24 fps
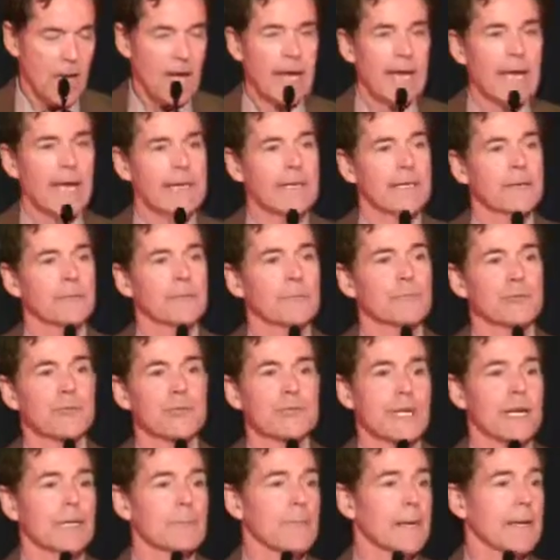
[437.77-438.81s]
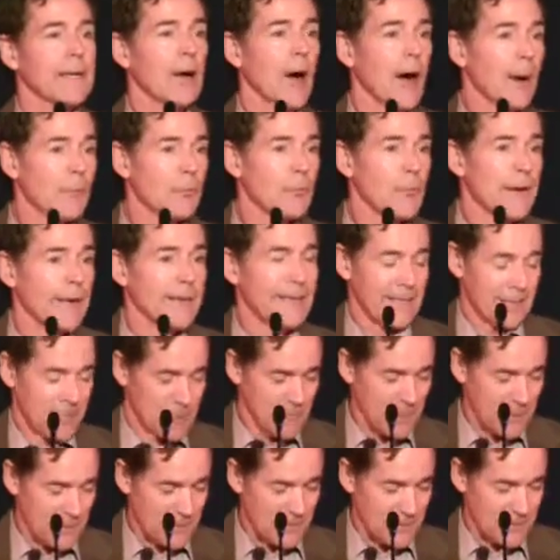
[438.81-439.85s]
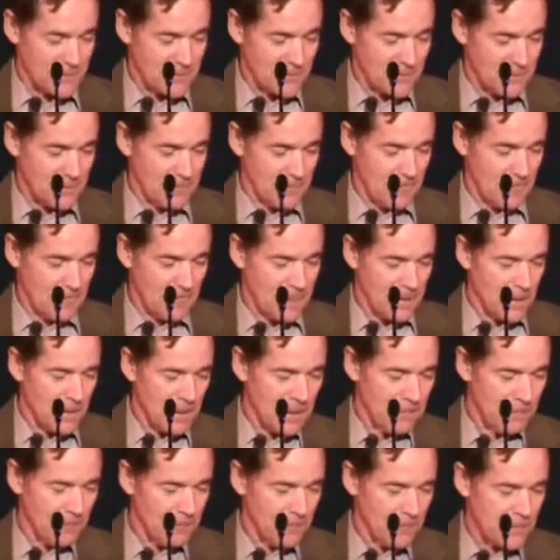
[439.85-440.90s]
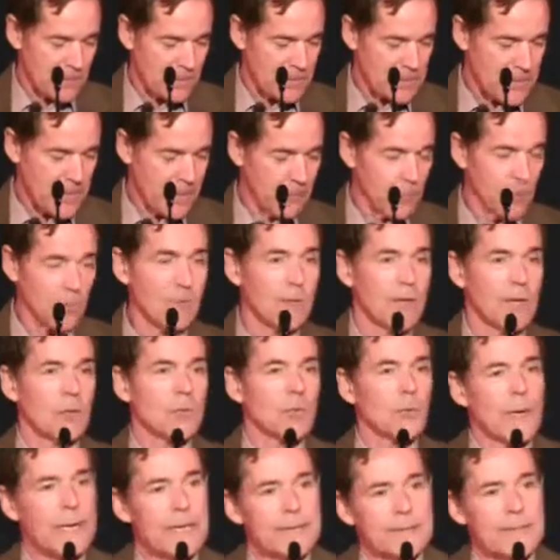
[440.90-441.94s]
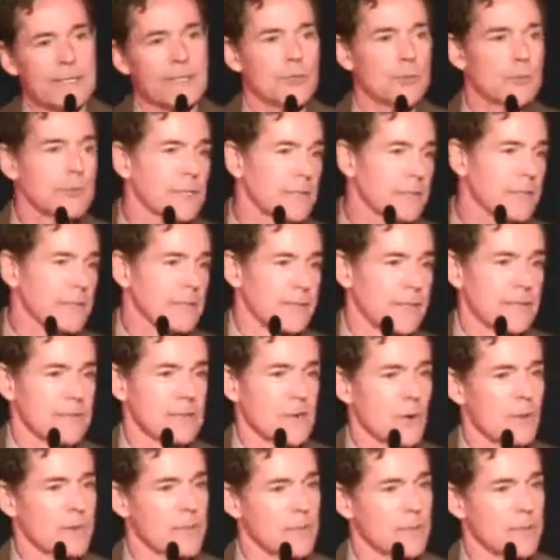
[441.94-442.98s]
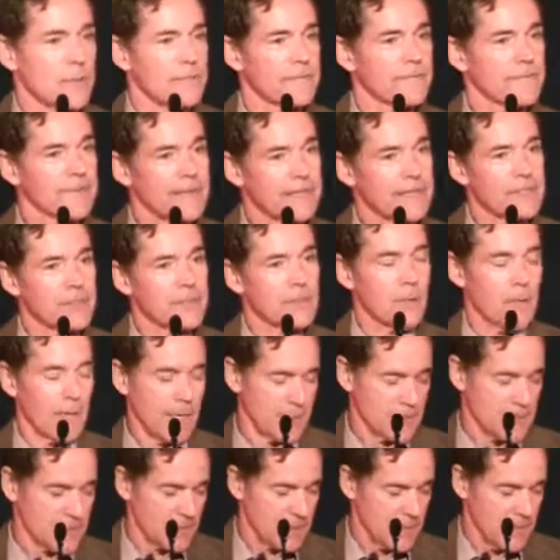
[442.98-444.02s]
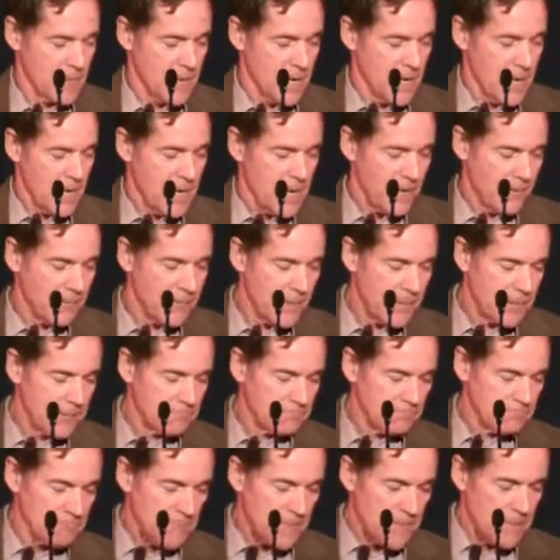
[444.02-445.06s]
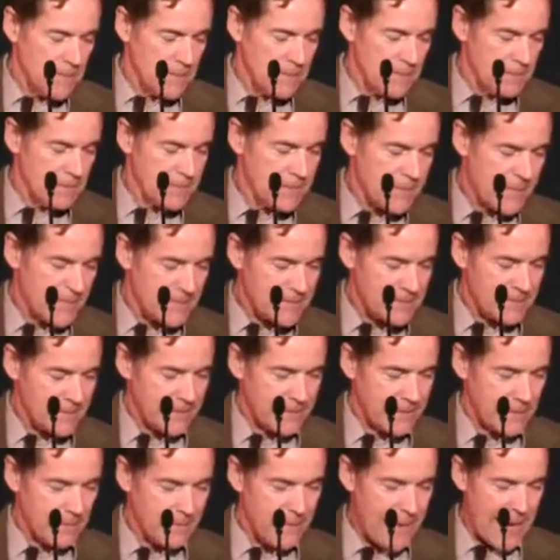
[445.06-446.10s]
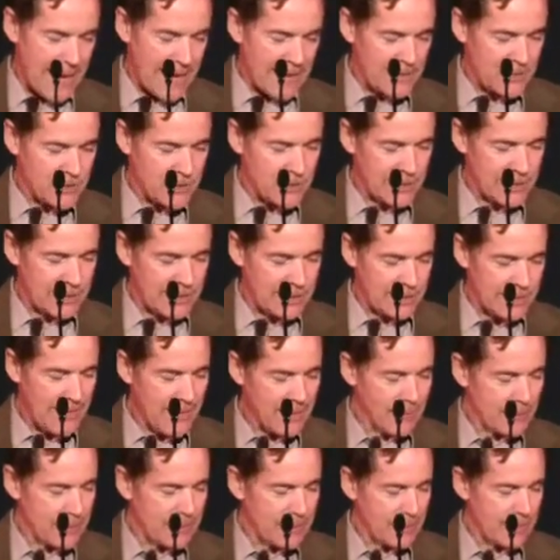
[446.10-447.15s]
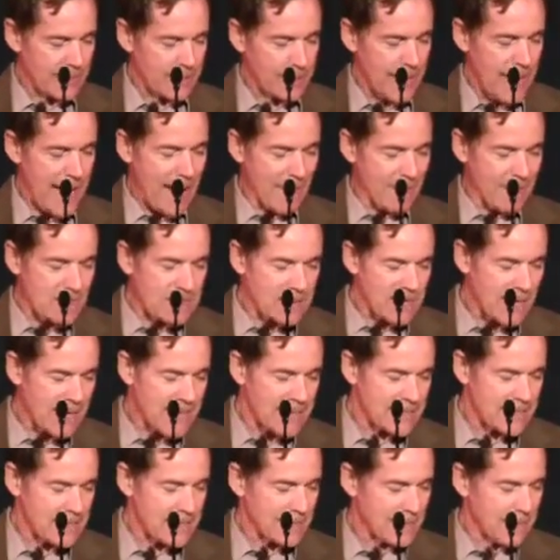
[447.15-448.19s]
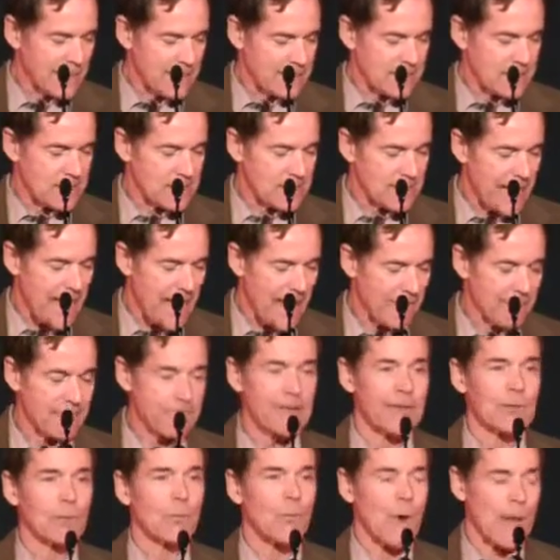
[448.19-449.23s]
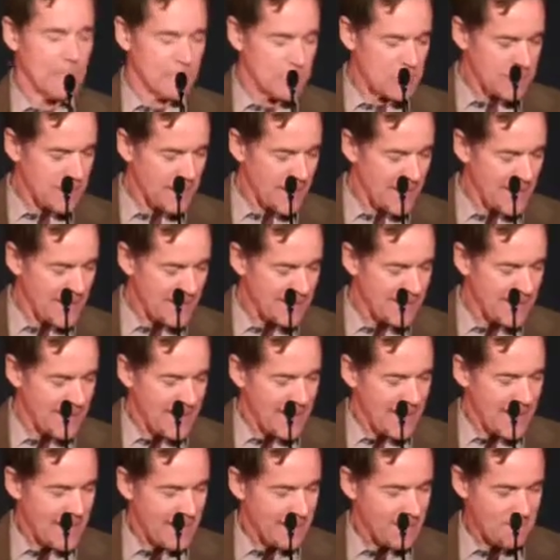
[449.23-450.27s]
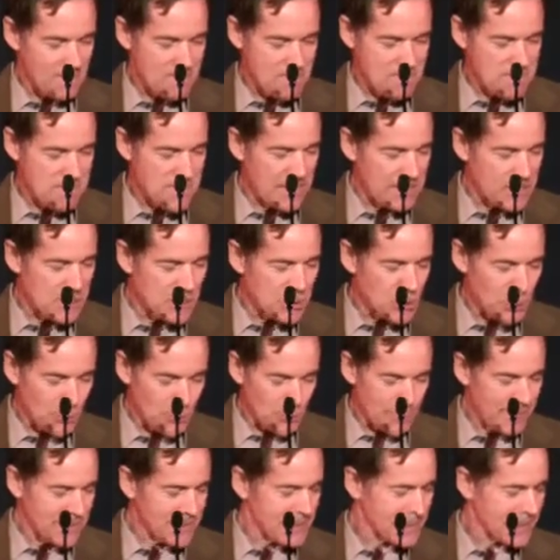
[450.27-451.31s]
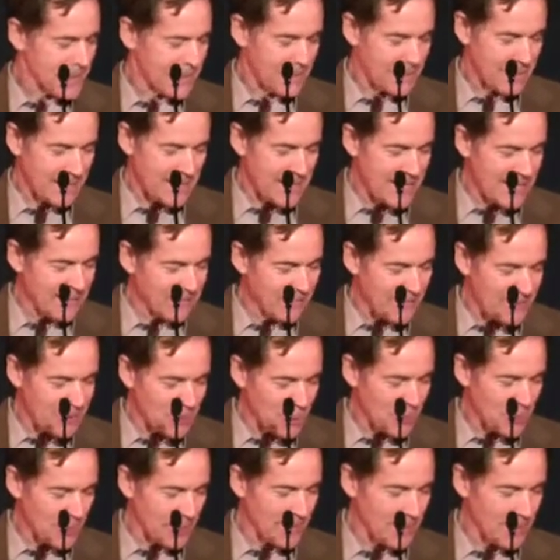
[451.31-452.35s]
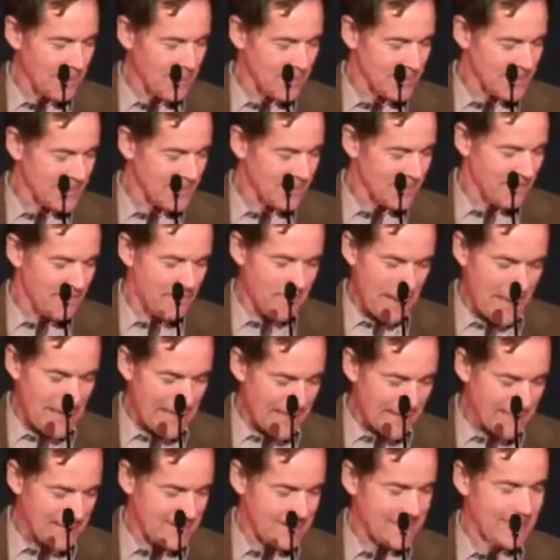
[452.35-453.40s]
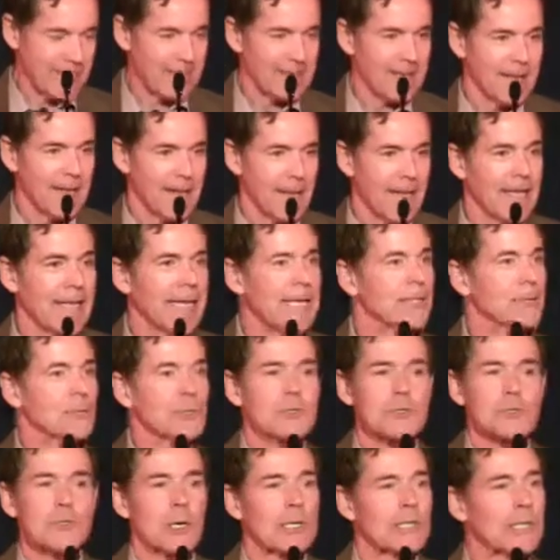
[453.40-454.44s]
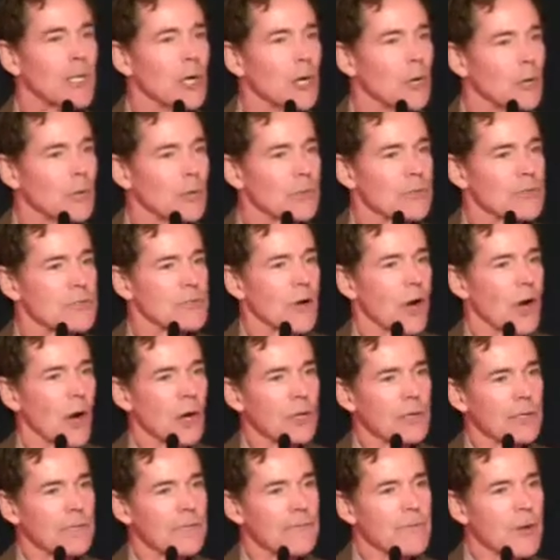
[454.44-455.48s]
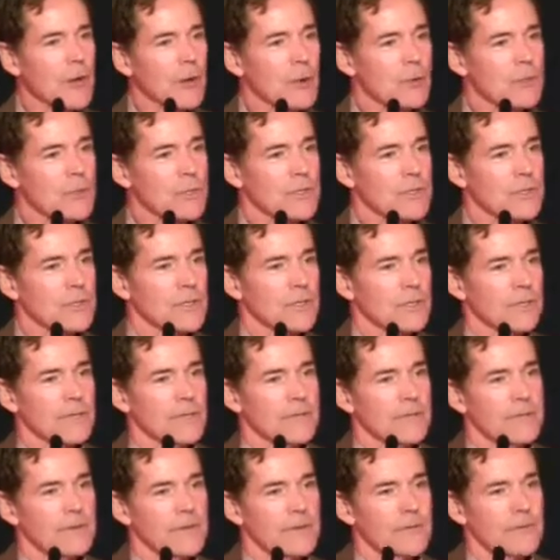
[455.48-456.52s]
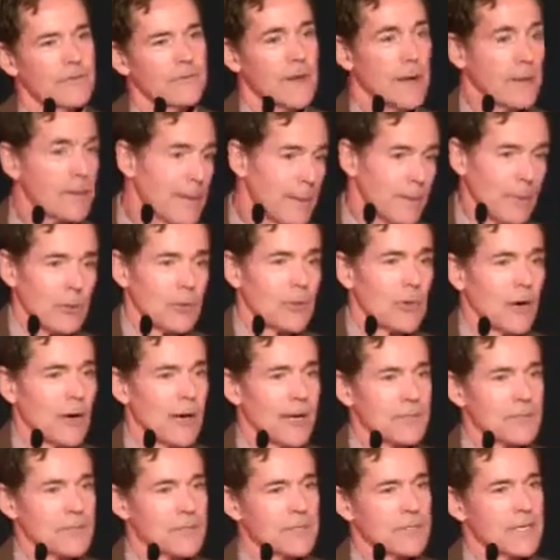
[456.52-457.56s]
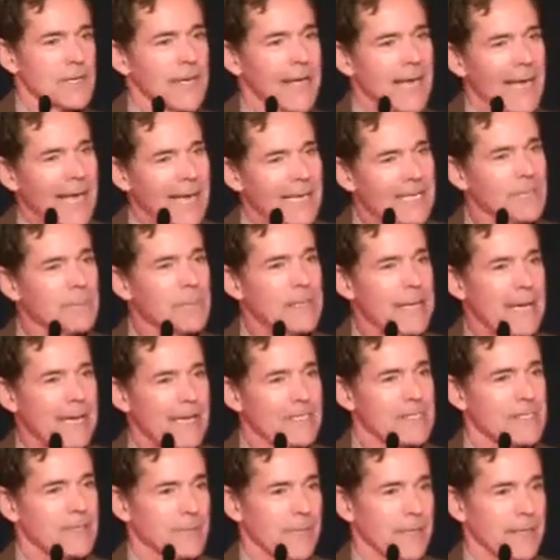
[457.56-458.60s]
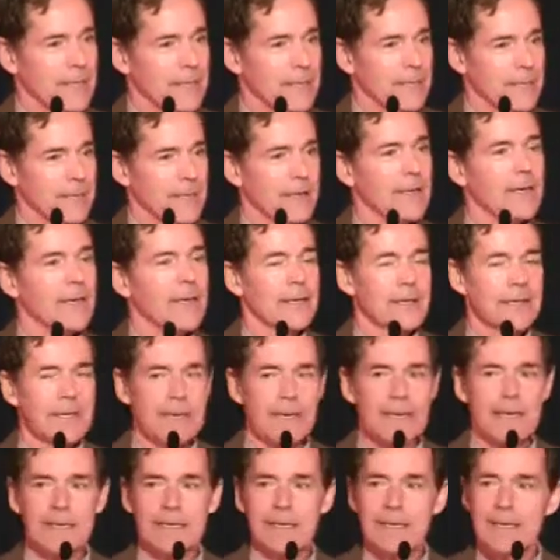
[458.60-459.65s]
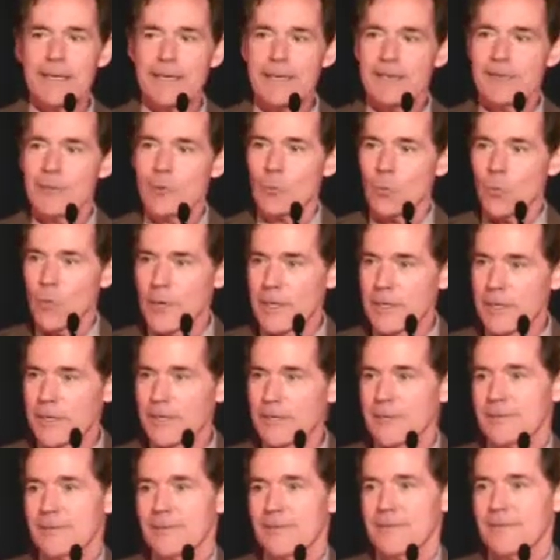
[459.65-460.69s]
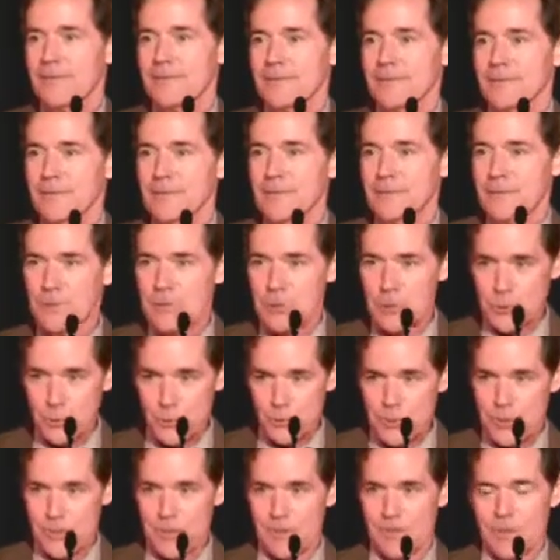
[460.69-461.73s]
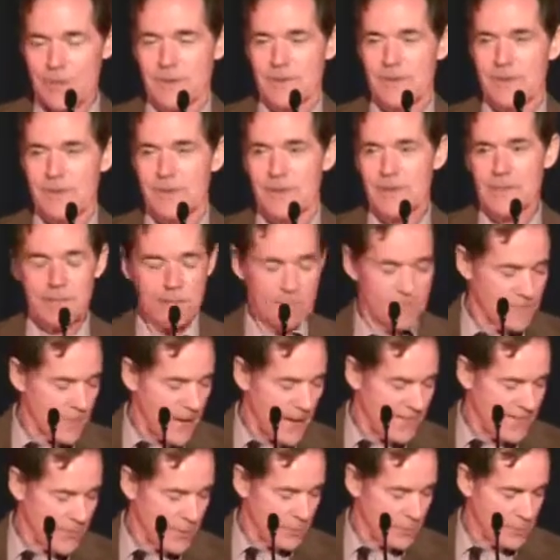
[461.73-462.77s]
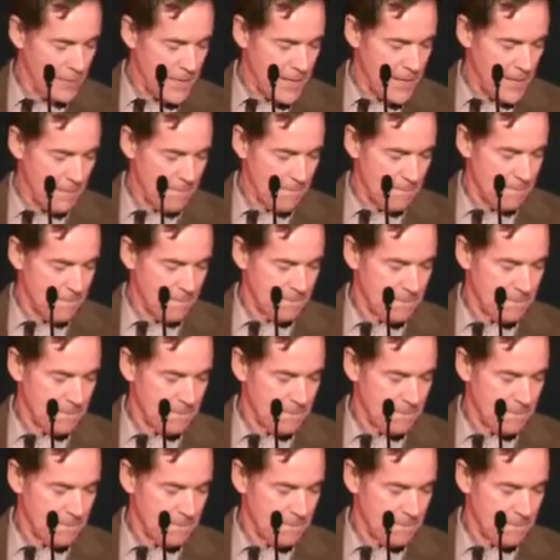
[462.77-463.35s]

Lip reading: I had to project my operating expenses. For example, rent and utilities, all sort of the fixed costs. And then testing and packaging and labeling and advertising and staff and website and insurance and inventory cost and financing, interest on loans, all of those variable costs had to be estimated, again, in the 1 year, the 2 year, and the 5 year plan.